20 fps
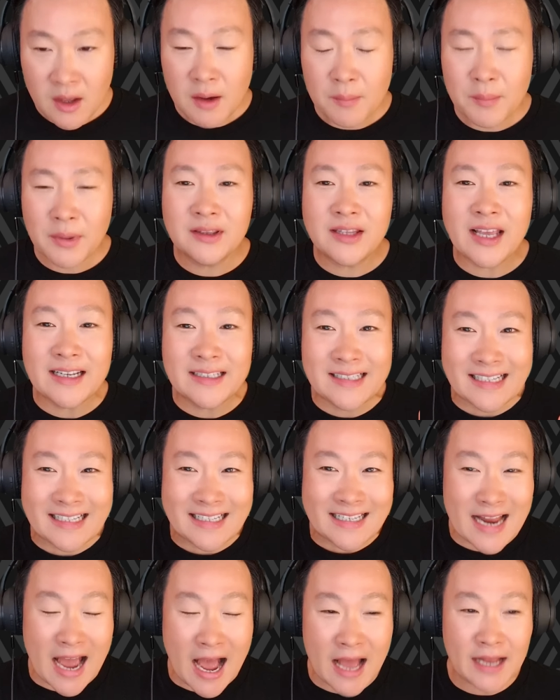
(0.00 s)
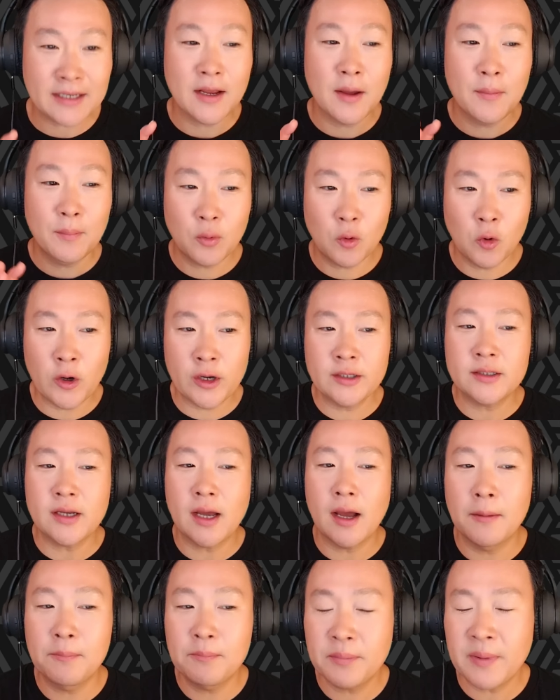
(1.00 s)
but they did not print
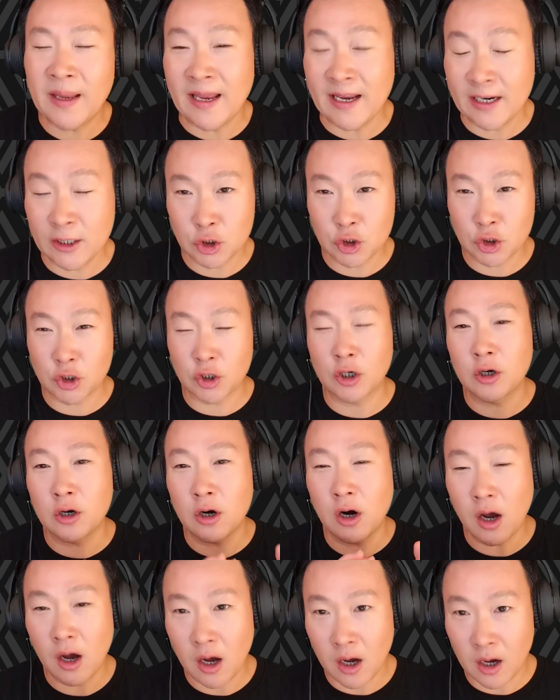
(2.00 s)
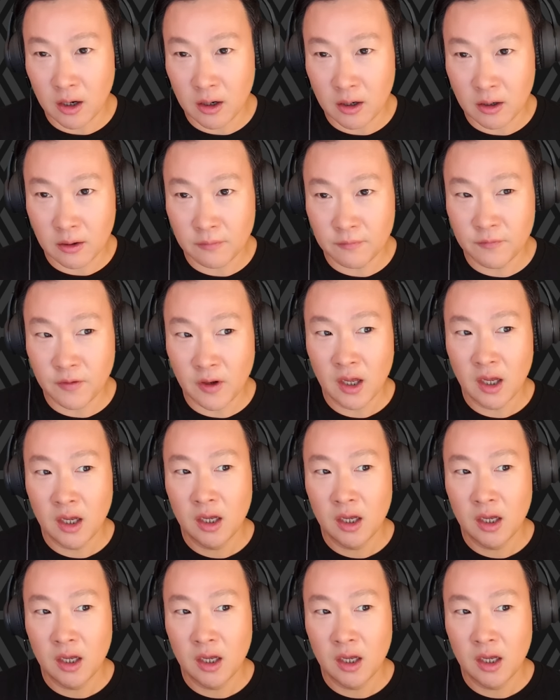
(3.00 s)
a picture of